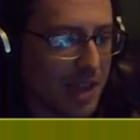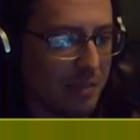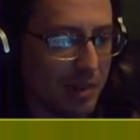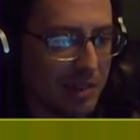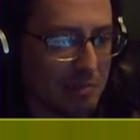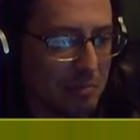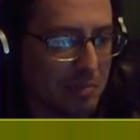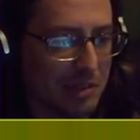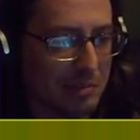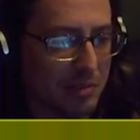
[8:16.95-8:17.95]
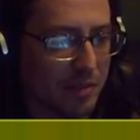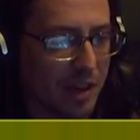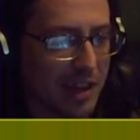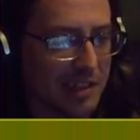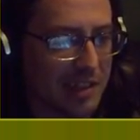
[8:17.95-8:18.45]
gain plus one, plus one
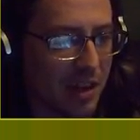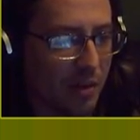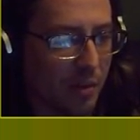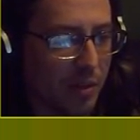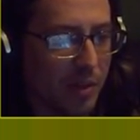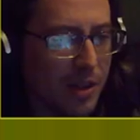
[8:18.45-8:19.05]
for extra health.